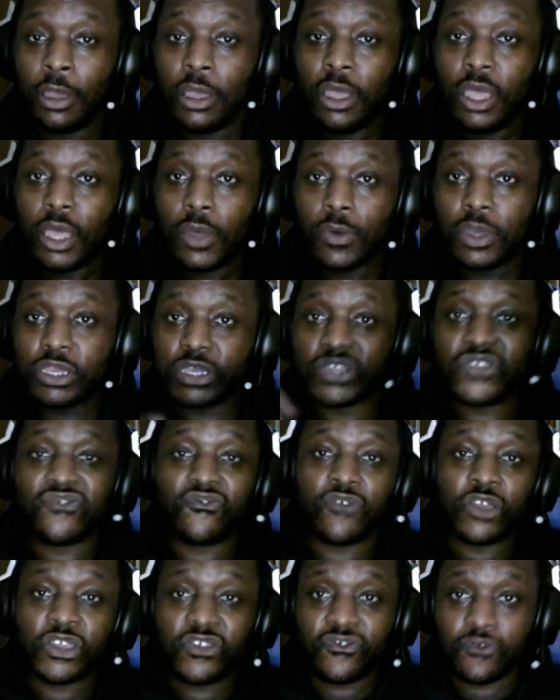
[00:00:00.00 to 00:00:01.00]
which is
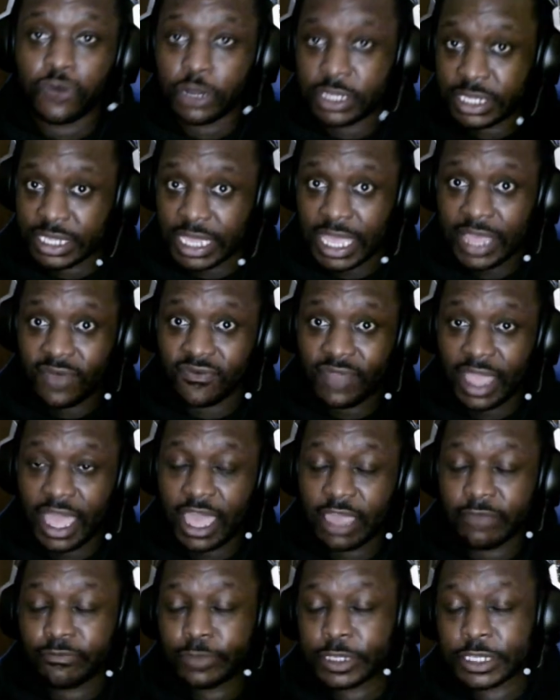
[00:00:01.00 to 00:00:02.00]
French for Sea of
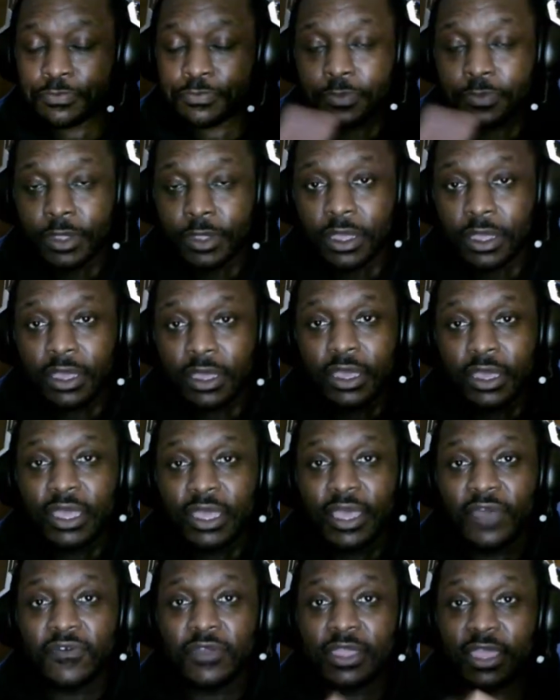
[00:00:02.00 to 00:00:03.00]
Names,
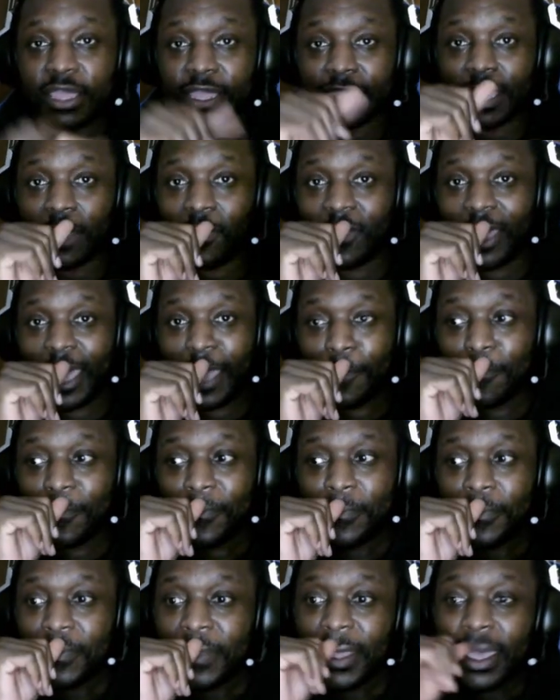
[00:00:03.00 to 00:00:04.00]
if you didn't know that.
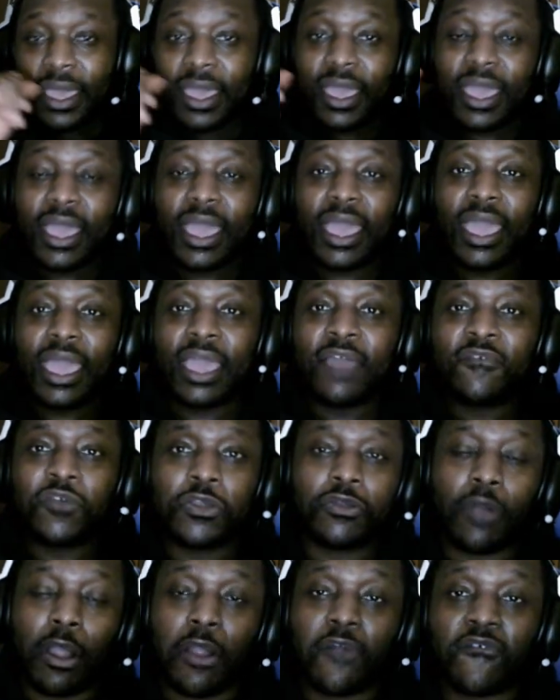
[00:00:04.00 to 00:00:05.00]
And if
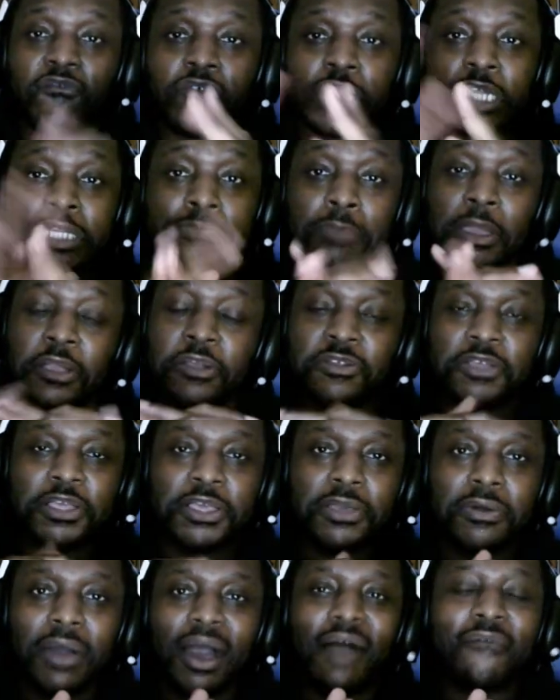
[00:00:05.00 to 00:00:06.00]
you are a French speaker, then
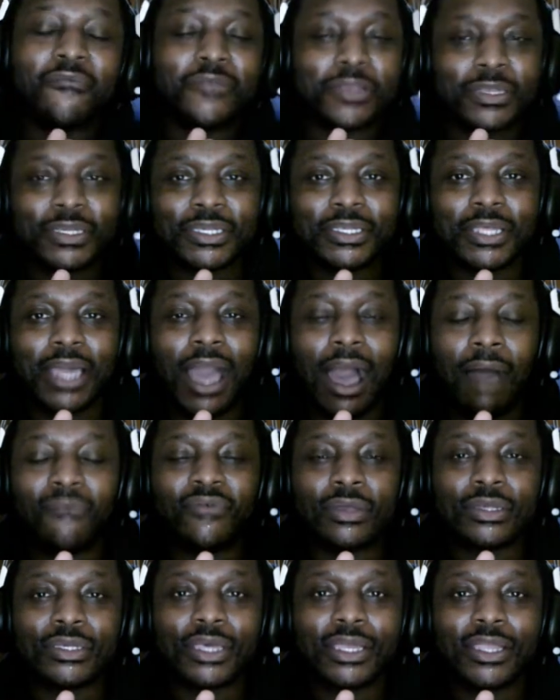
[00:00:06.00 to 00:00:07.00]
you
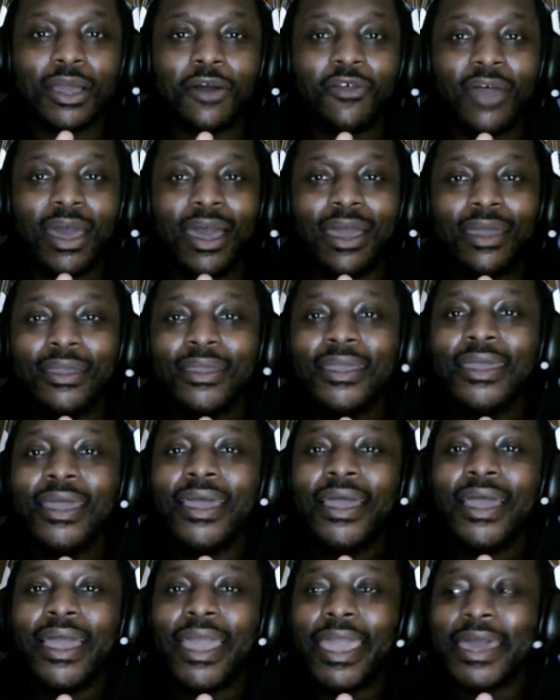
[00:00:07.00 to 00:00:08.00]
obviously know that.
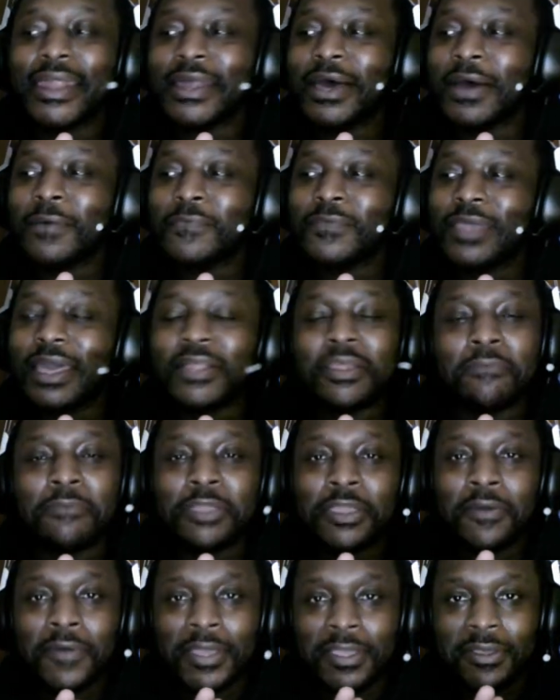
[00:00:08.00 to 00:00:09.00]
And yeah, let me
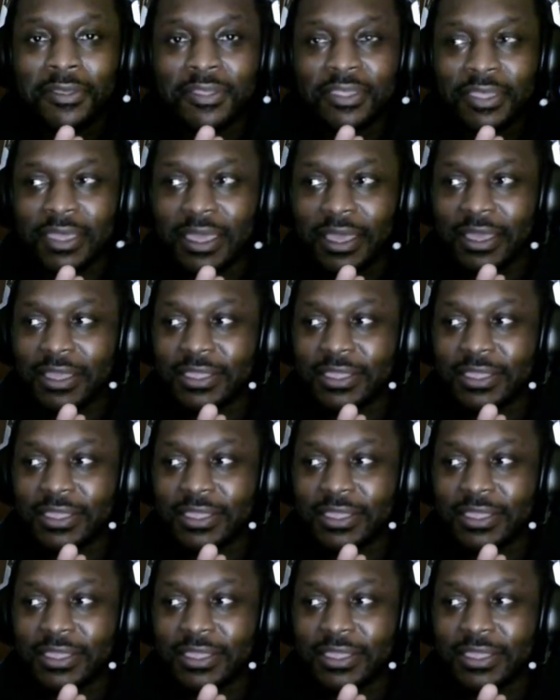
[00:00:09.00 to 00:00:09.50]
know what you think.